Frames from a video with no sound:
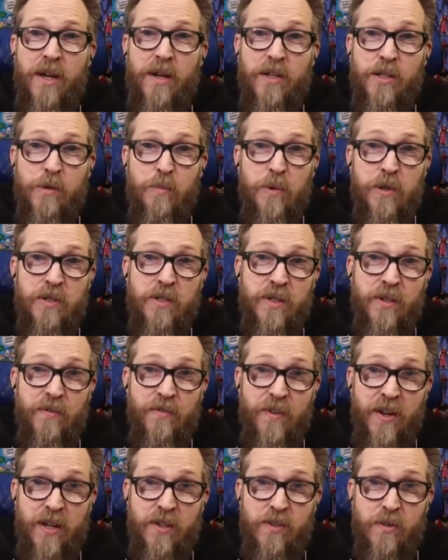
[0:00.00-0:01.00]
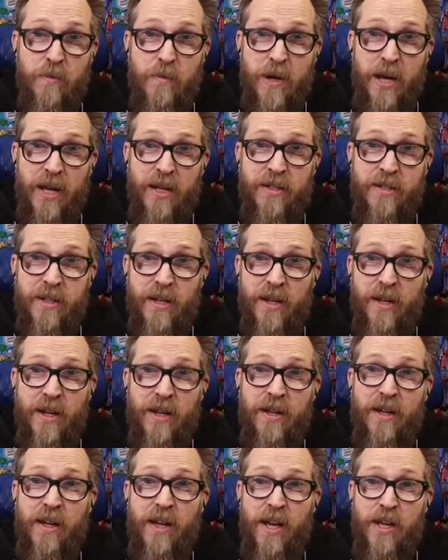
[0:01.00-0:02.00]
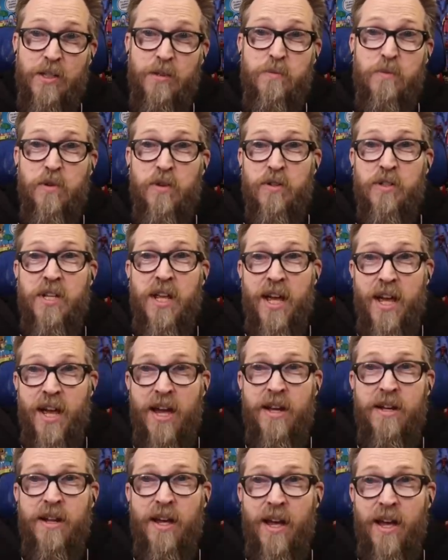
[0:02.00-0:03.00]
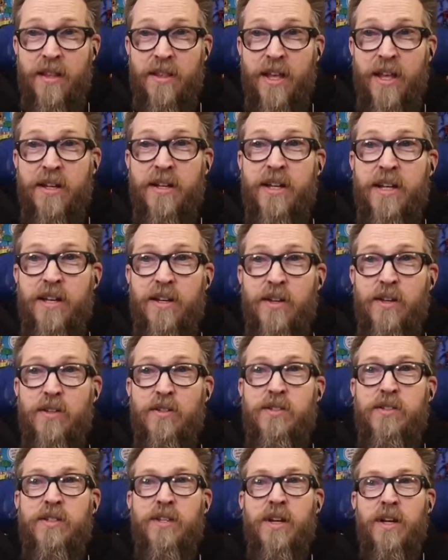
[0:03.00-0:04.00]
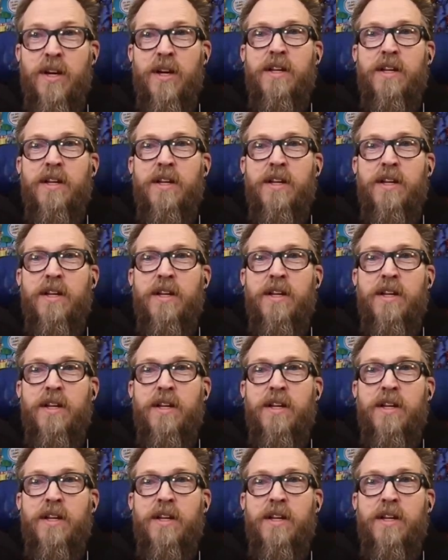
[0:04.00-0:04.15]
And she puts the phaser back to Esmer's head and then kills